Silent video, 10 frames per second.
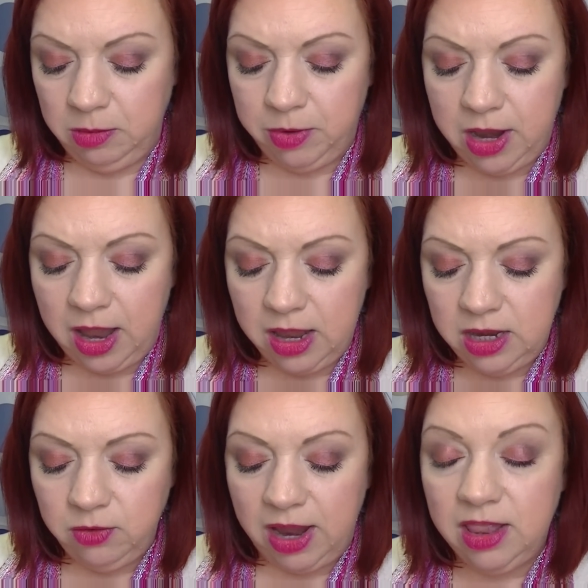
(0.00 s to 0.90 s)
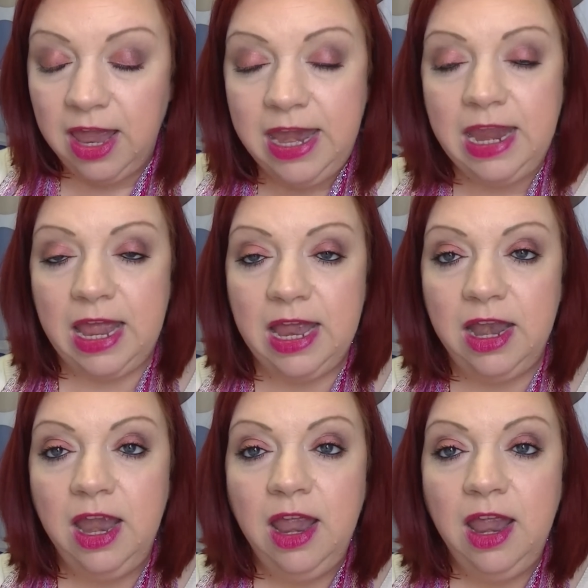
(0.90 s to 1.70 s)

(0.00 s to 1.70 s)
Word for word: But, you know, I like it.